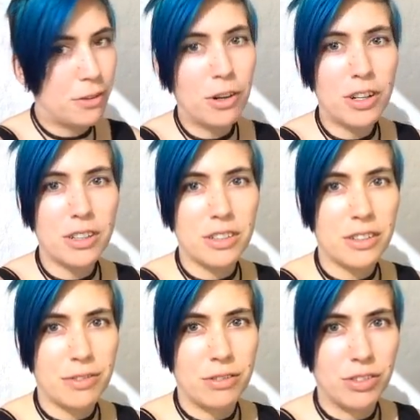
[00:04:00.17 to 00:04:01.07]
four
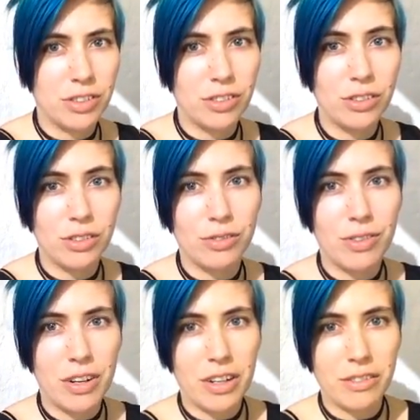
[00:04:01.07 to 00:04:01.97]
different resistors of
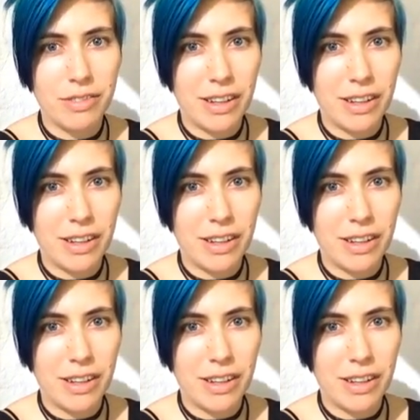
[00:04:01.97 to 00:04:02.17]
varying